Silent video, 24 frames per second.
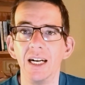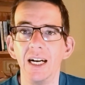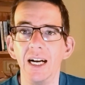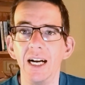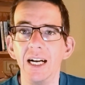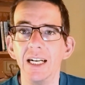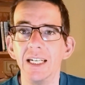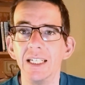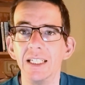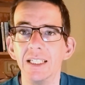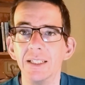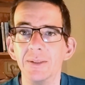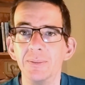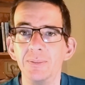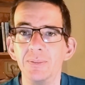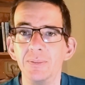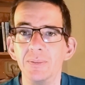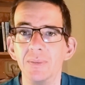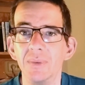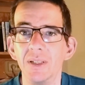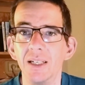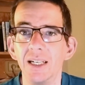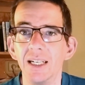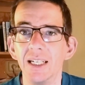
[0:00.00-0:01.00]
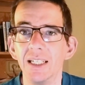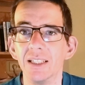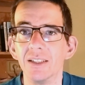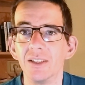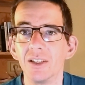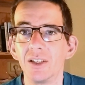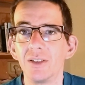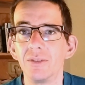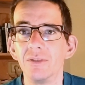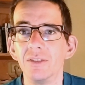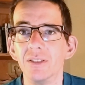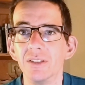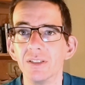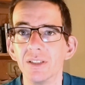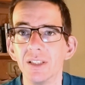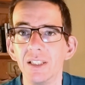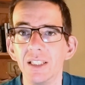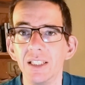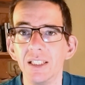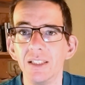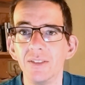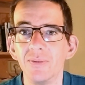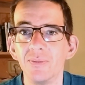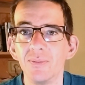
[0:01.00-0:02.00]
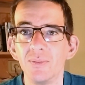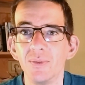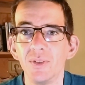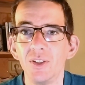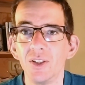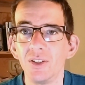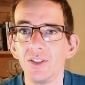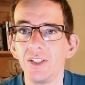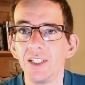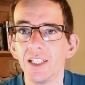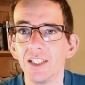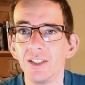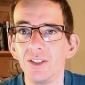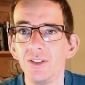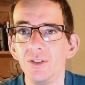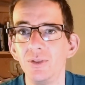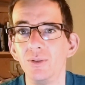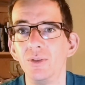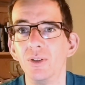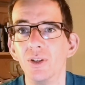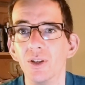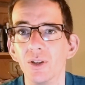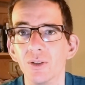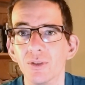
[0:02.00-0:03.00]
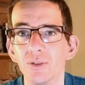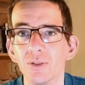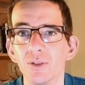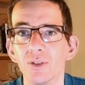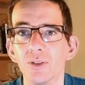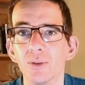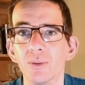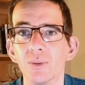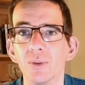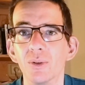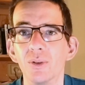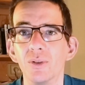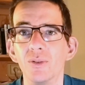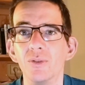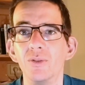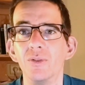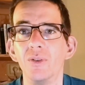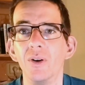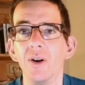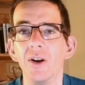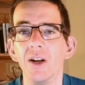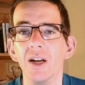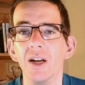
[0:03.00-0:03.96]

um, and obviously don't get too close to the wolf